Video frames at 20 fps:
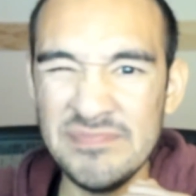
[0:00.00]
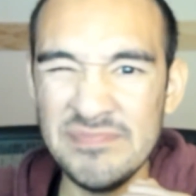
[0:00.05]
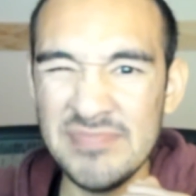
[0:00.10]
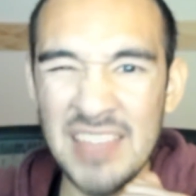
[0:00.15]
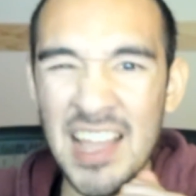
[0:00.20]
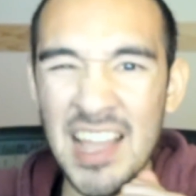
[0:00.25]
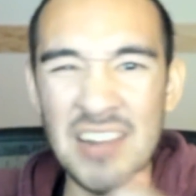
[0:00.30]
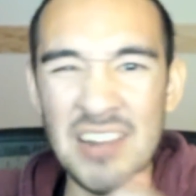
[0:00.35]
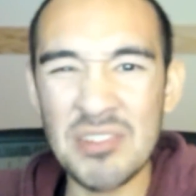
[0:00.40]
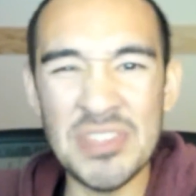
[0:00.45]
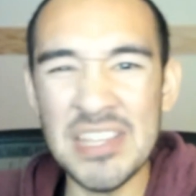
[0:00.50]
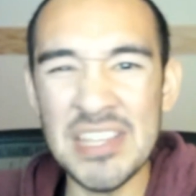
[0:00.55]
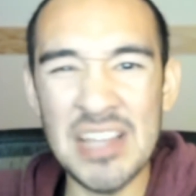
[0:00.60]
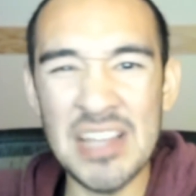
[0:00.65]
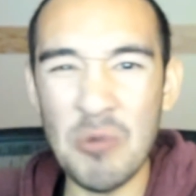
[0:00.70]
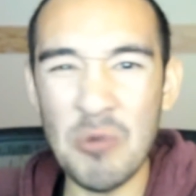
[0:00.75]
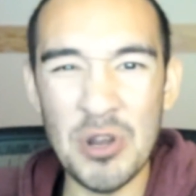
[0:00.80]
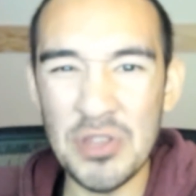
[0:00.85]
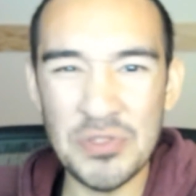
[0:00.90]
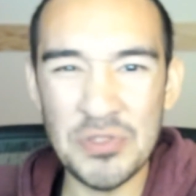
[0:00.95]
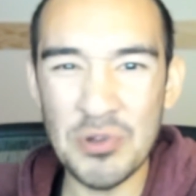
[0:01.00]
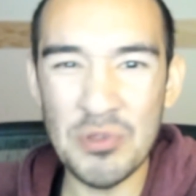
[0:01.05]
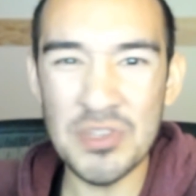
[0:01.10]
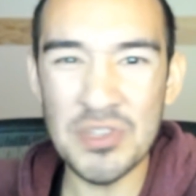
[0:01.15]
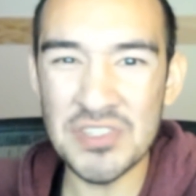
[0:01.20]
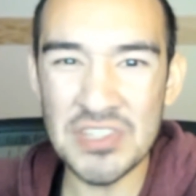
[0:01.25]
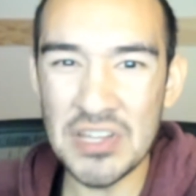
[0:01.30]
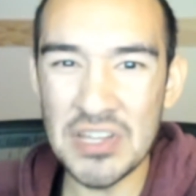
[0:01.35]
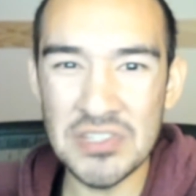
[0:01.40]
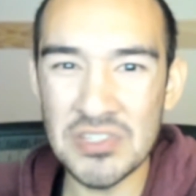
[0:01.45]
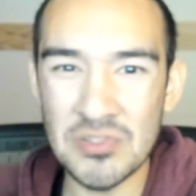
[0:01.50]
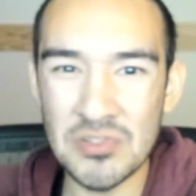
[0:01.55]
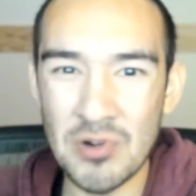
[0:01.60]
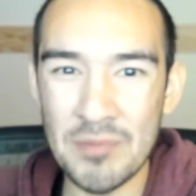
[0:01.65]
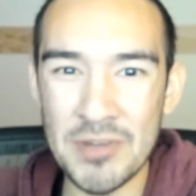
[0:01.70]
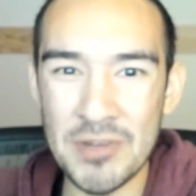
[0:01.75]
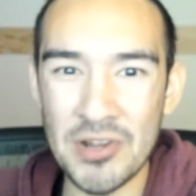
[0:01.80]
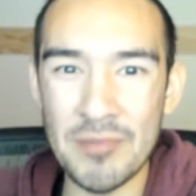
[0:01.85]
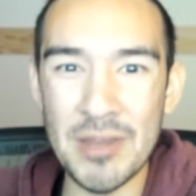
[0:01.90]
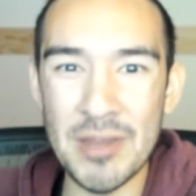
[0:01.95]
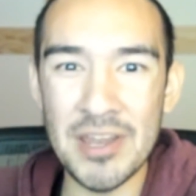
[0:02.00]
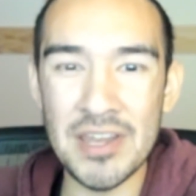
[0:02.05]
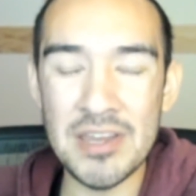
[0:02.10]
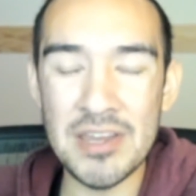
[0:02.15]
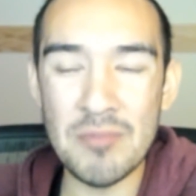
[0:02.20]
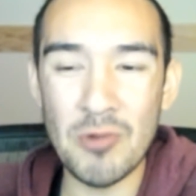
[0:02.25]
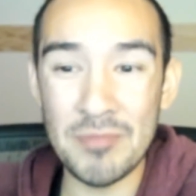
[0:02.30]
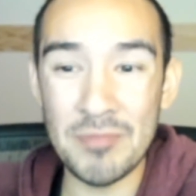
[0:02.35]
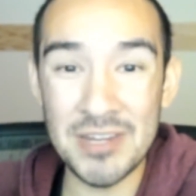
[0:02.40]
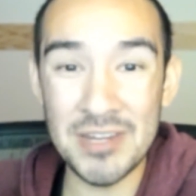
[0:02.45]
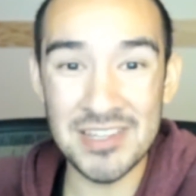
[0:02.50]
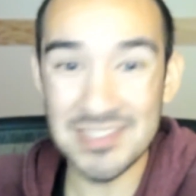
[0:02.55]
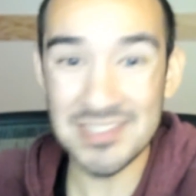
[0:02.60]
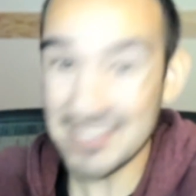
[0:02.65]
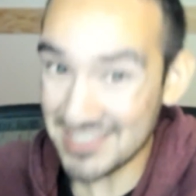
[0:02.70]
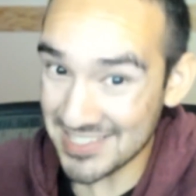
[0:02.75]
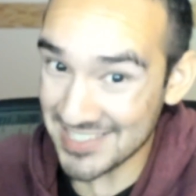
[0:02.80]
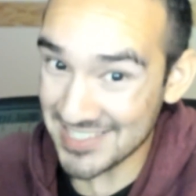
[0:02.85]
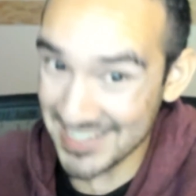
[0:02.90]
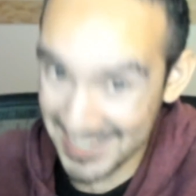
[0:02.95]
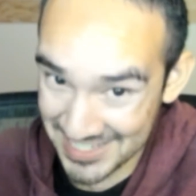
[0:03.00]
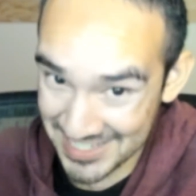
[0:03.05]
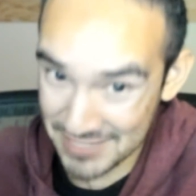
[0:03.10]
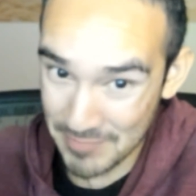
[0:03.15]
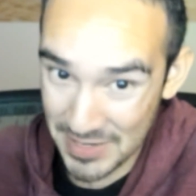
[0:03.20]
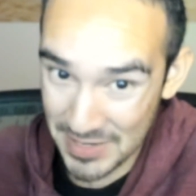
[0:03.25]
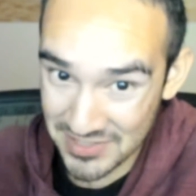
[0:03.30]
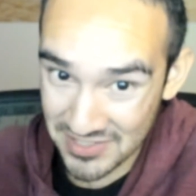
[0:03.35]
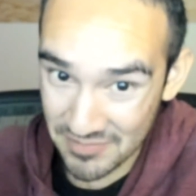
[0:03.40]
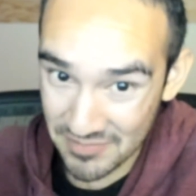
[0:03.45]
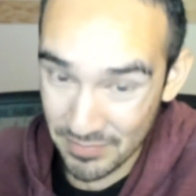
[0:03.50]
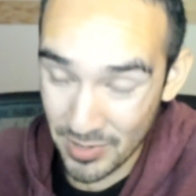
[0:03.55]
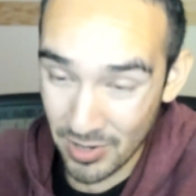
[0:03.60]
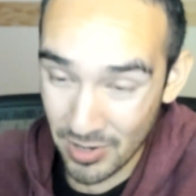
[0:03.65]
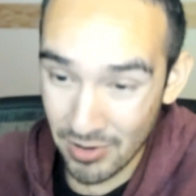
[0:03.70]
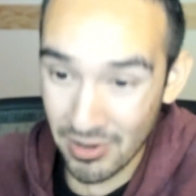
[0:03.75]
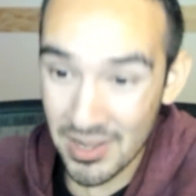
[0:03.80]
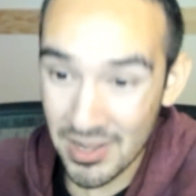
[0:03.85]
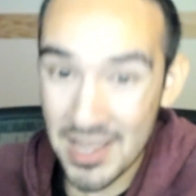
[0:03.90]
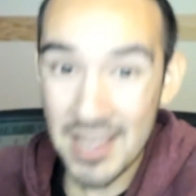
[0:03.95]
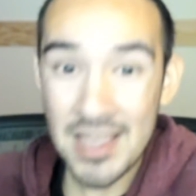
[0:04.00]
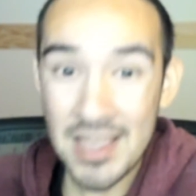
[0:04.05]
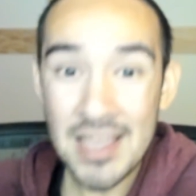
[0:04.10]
no, I don't think I want to throw the Sunstorm here anymore, because this is an expensive ball.